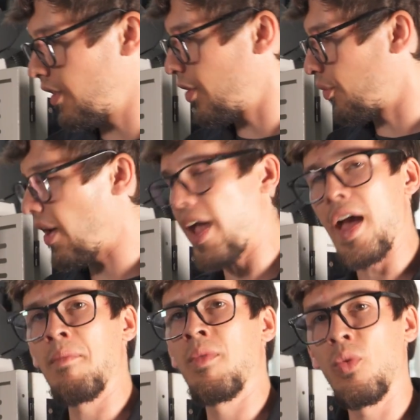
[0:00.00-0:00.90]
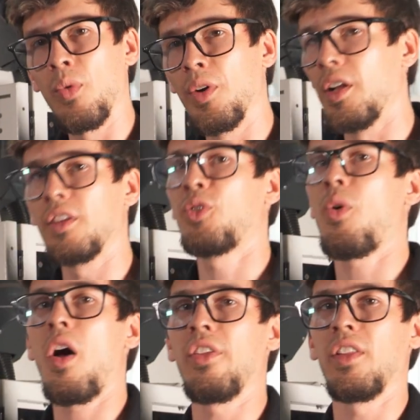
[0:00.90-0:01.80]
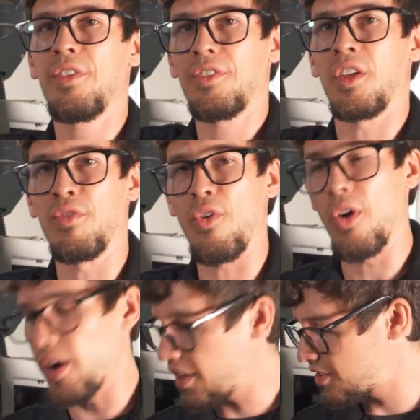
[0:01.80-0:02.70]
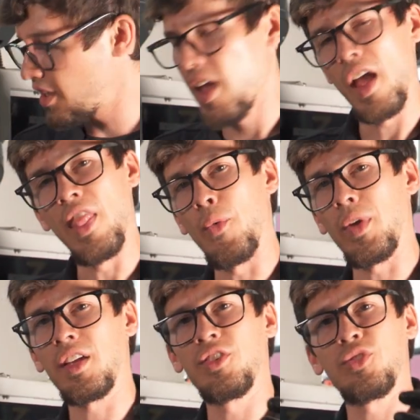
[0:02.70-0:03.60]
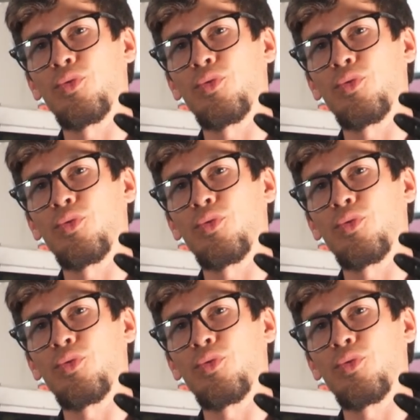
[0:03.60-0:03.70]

the ram will do all the lifting for us, and then we can just